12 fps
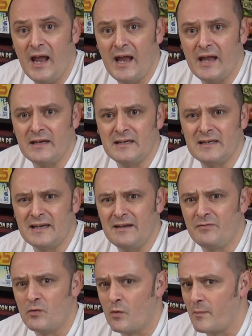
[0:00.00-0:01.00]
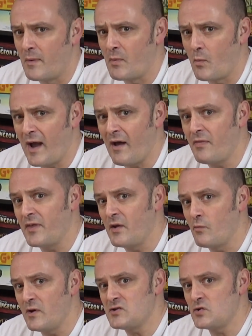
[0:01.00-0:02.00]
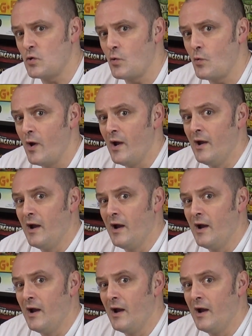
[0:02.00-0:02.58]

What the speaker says: and if you remember well, the original